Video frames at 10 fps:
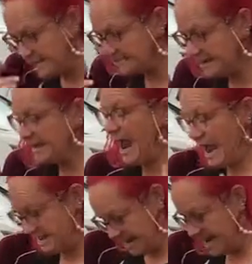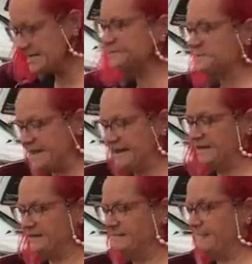in me and is me.
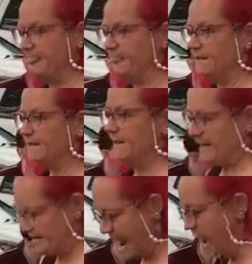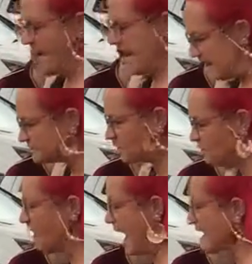It now is
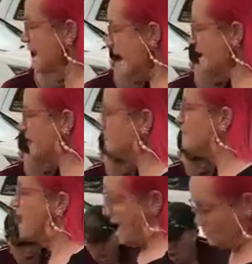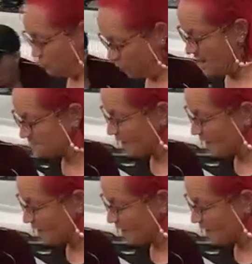who I am. And with